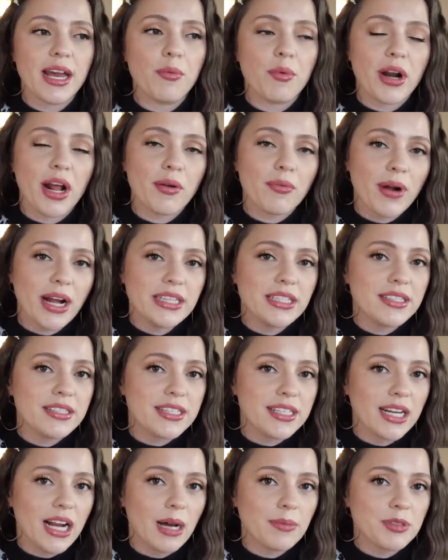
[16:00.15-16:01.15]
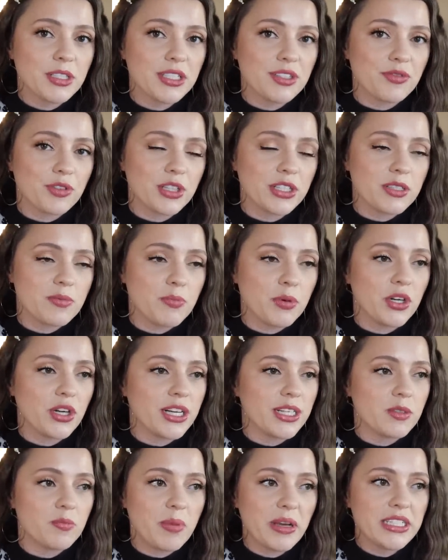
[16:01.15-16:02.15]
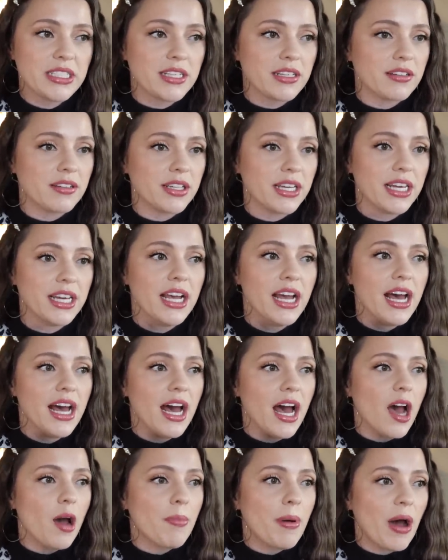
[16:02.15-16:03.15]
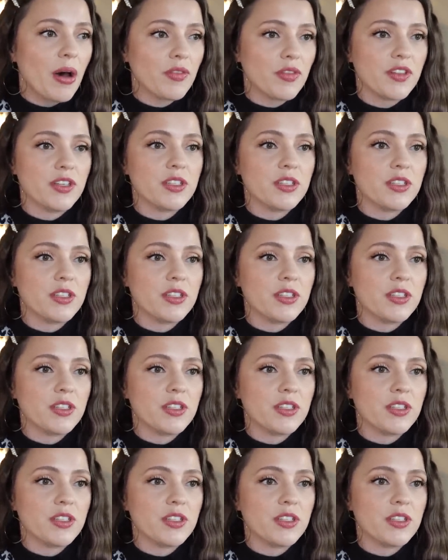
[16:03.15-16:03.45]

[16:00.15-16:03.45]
And when I read the synopsis for this book, it's basically about